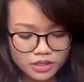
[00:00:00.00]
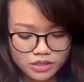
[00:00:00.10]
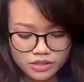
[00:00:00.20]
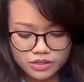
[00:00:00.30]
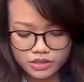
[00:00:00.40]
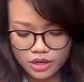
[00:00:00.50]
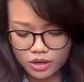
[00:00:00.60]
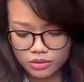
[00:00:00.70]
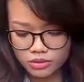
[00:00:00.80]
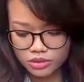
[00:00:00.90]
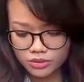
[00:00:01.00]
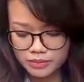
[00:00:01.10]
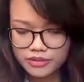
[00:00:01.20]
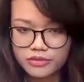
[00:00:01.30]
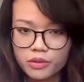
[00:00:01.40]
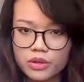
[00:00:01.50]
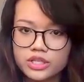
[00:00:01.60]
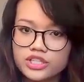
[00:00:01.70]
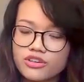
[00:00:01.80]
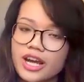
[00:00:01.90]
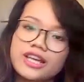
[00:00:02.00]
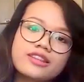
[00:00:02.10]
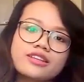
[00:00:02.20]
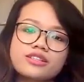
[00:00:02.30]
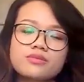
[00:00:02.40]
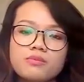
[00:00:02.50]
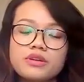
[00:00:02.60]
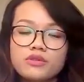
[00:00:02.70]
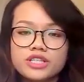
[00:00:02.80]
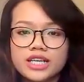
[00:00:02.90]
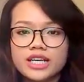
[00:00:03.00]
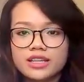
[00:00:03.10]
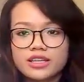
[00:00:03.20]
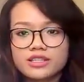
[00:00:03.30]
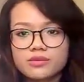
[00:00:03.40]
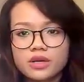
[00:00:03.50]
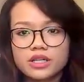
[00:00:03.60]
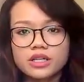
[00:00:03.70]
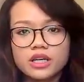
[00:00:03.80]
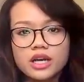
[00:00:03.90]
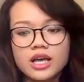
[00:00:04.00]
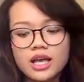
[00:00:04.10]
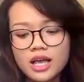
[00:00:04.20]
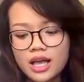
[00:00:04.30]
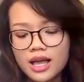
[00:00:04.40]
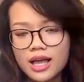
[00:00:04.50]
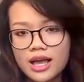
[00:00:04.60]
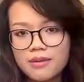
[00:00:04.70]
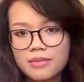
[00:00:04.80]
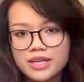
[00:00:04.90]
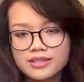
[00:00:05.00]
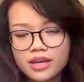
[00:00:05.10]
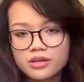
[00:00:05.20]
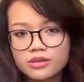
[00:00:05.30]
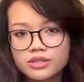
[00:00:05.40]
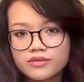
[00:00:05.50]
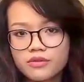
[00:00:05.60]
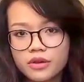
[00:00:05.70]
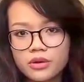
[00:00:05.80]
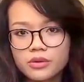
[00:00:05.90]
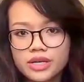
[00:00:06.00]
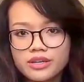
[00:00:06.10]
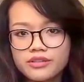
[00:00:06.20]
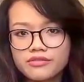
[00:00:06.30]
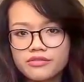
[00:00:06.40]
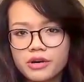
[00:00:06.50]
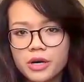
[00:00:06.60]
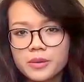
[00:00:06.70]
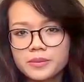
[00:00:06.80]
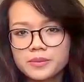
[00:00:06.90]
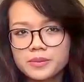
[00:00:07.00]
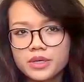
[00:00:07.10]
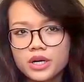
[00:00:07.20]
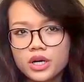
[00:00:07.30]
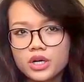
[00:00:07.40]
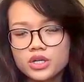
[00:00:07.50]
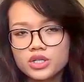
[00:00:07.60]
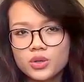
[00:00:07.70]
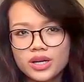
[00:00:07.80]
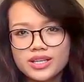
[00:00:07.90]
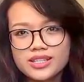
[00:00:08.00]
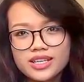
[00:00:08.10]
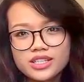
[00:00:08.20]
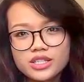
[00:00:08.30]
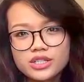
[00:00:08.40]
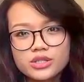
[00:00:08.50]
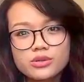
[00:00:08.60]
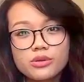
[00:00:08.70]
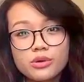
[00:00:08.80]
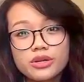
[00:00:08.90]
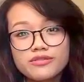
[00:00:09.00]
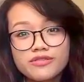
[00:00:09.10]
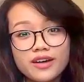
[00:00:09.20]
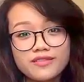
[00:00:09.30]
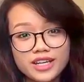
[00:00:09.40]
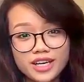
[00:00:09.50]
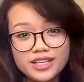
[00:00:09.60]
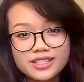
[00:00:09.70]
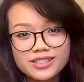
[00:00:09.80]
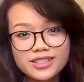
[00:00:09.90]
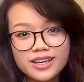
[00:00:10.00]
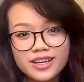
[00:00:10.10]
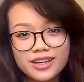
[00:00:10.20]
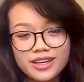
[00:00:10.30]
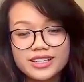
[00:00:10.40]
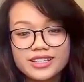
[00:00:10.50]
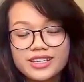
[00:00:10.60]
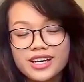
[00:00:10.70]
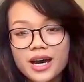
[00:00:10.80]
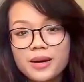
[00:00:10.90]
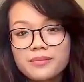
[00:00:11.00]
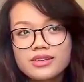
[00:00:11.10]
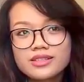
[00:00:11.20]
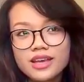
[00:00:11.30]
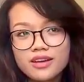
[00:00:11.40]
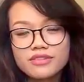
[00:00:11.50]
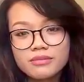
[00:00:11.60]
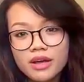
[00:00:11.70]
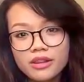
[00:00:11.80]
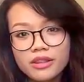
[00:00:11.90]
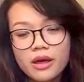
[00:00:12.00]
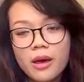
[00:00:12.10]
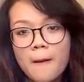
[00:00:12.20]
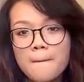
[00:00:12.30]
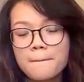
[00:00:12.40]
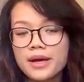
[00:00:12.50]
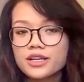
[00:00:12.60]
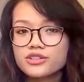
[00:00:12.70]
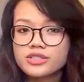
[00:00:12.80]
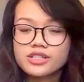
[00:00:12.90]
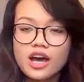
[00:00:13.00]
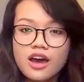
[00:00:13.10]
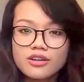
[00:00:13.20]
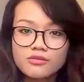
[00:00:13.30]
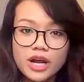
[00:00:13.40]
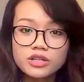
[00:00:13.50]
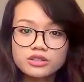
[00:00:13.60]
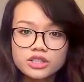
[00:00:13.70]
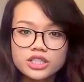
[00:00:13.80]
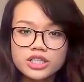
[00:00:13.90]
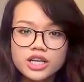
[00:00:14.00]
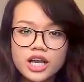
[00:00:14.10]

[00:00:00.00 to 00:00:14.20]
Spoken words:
So before taking this one, my cycles vary from 26 to 35 days. It comes every month, but it's just not regular.